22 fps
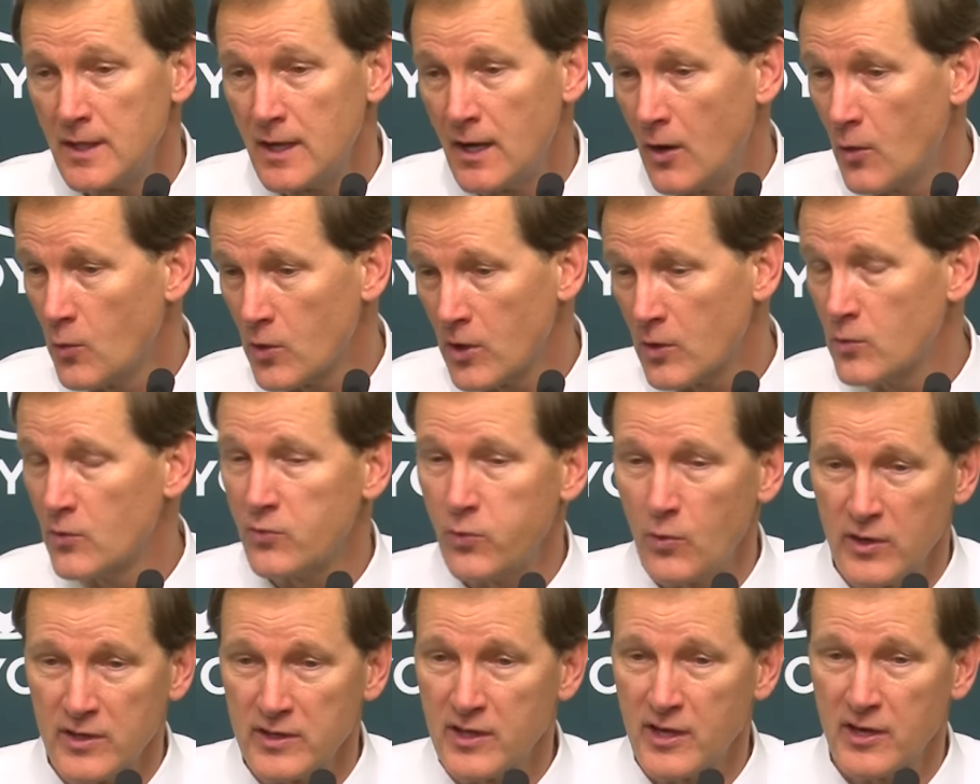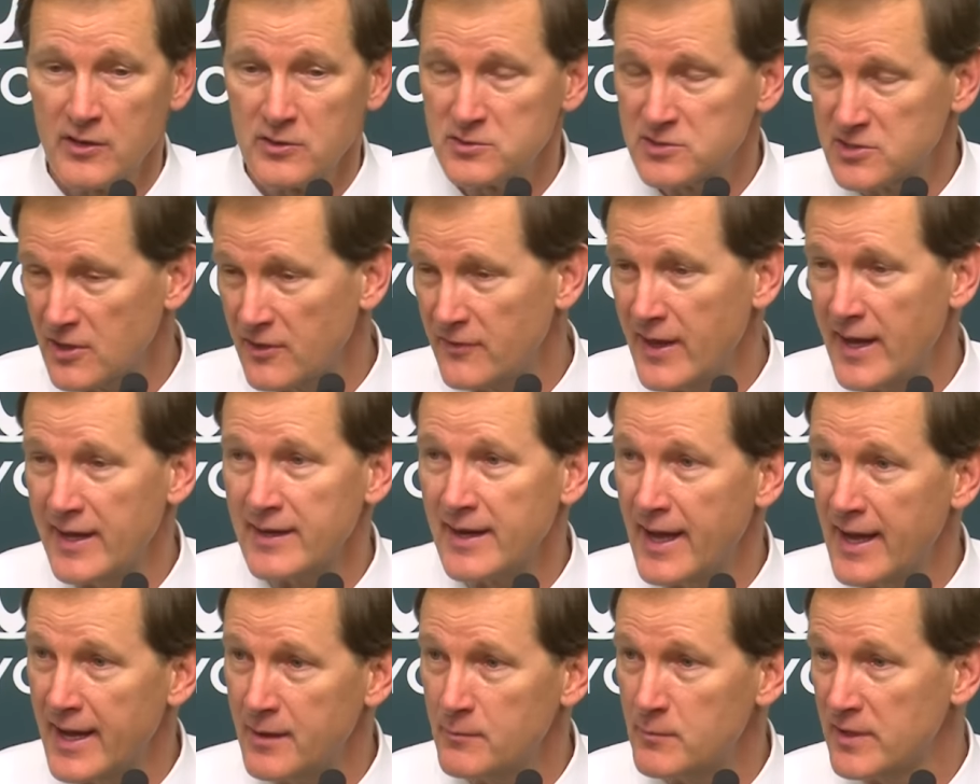I'll work with one coach on that
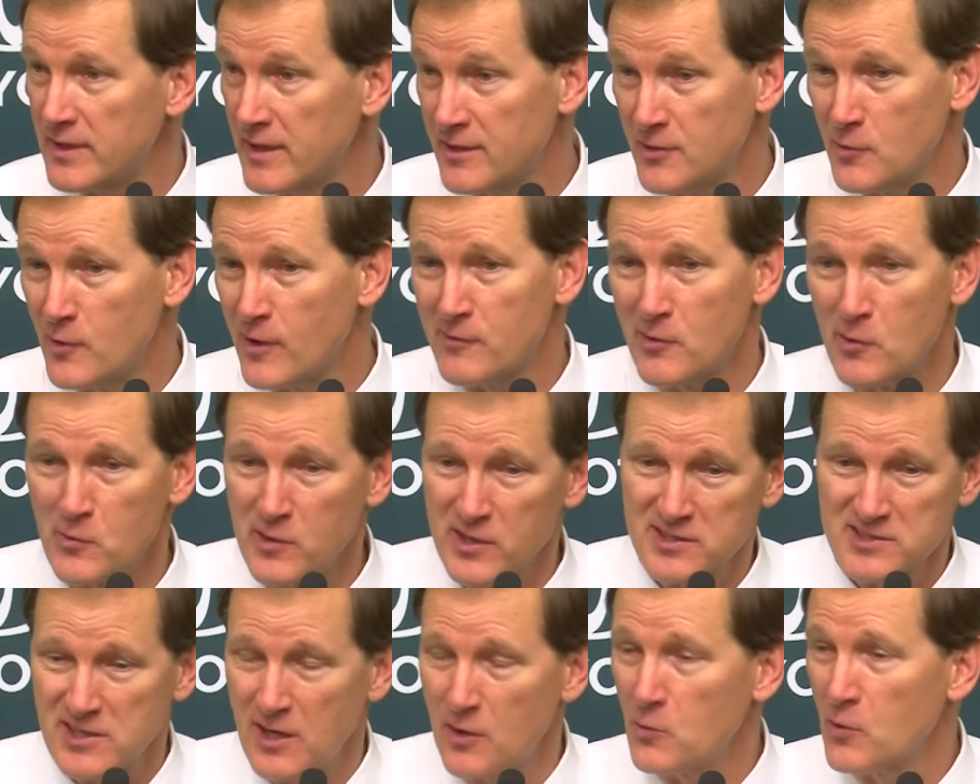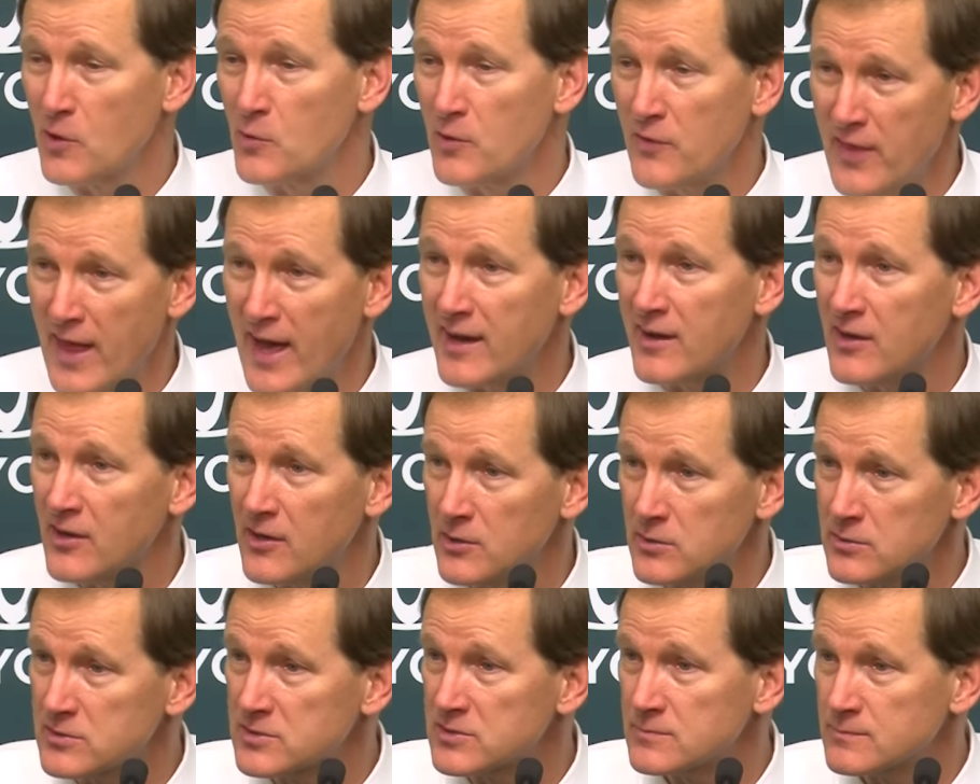game, and then whoever wins, I'll work with that
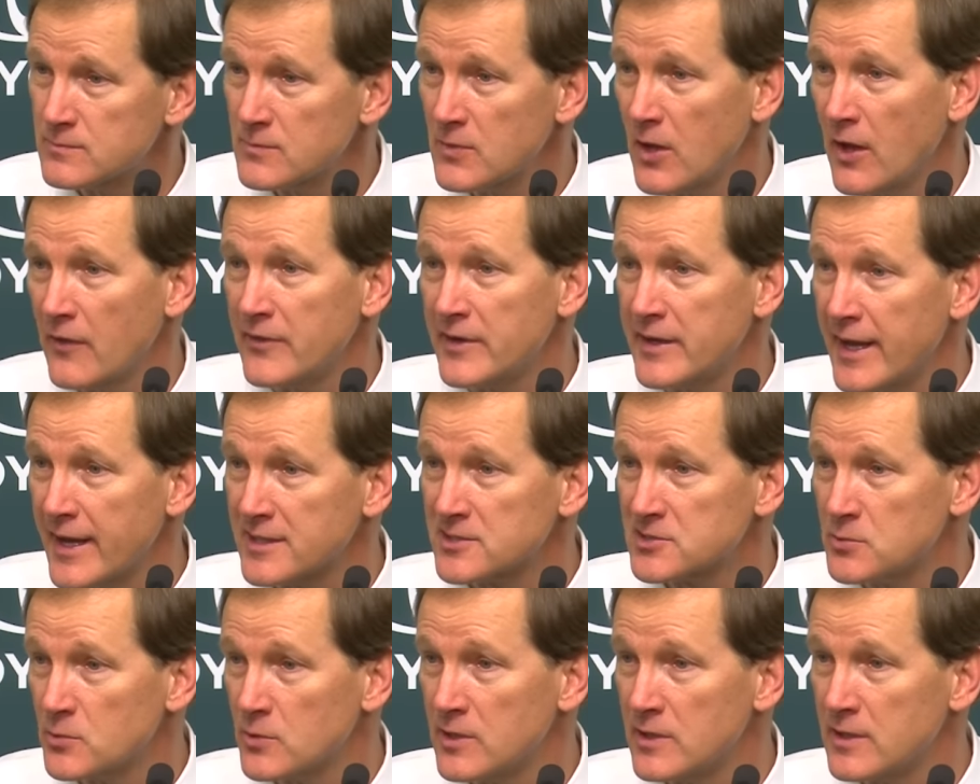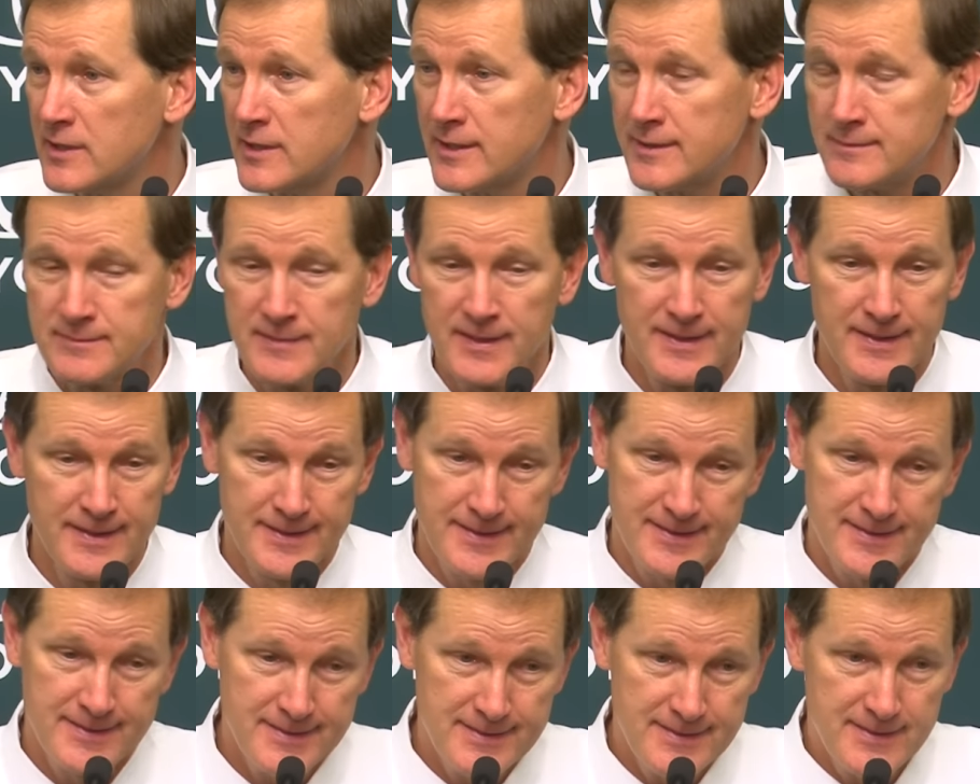coach on the next one, and,
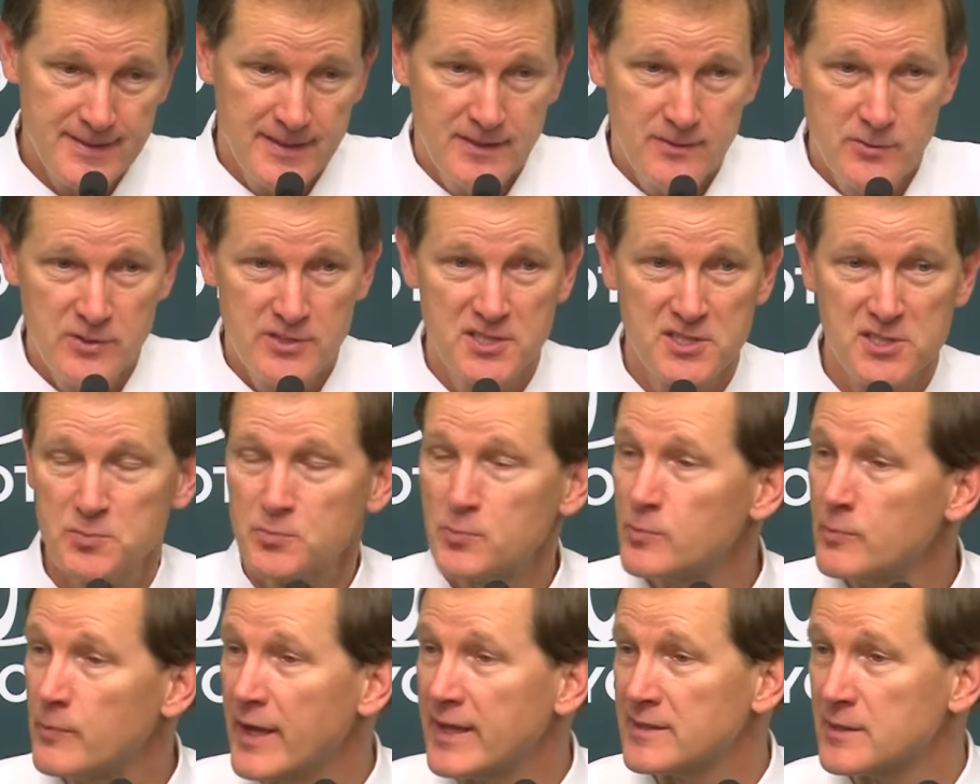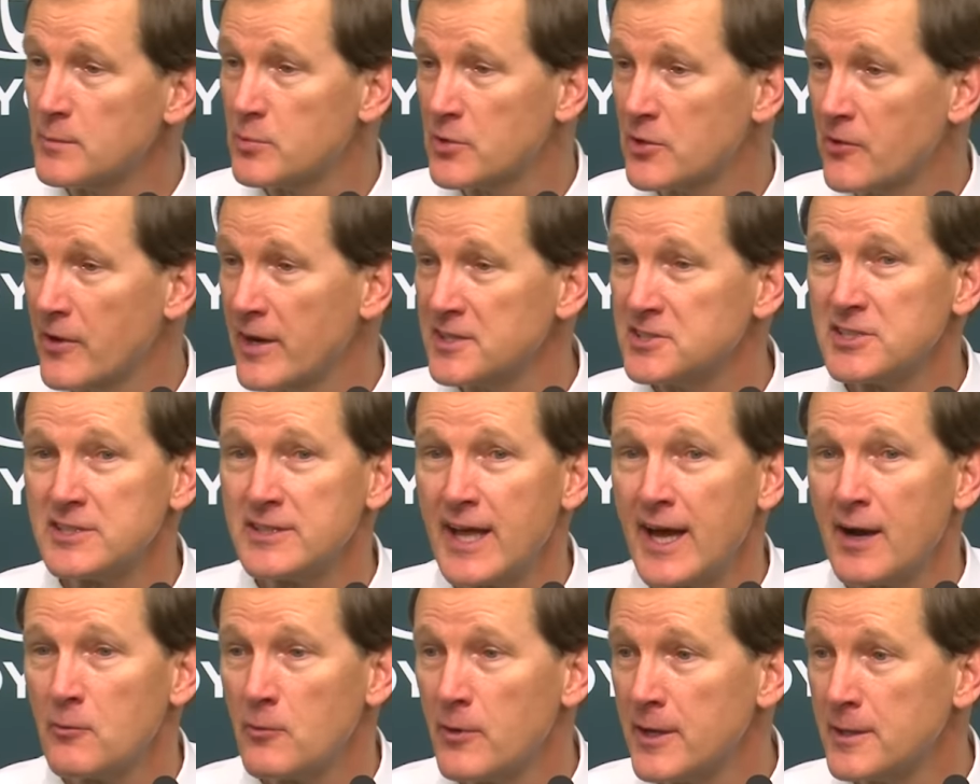and we just make the progression
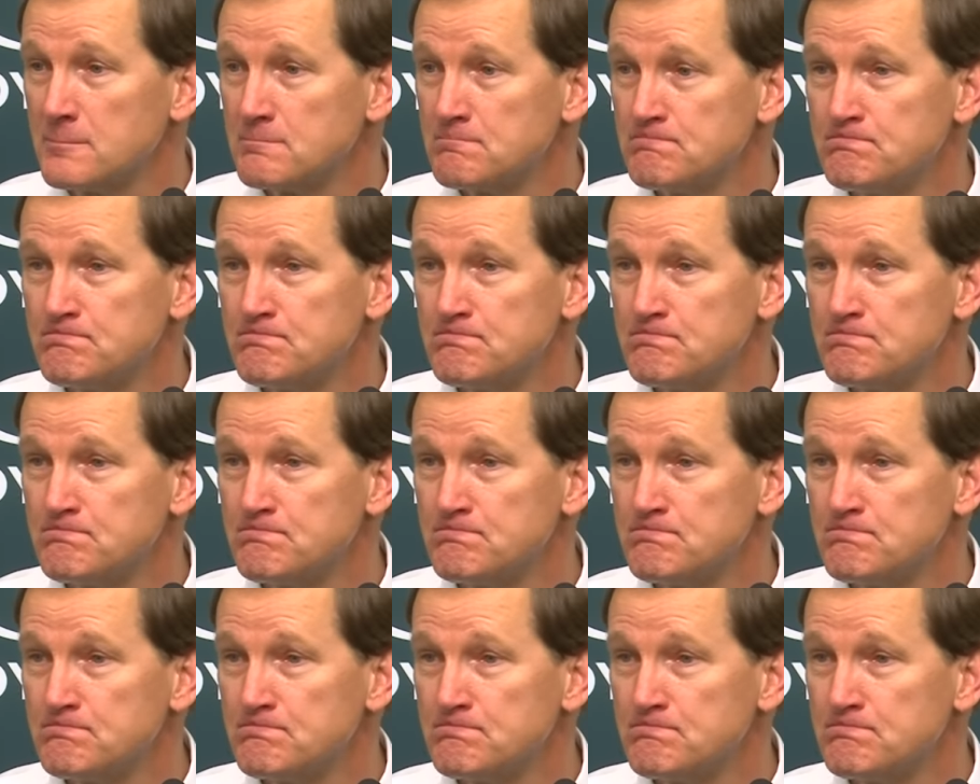that way.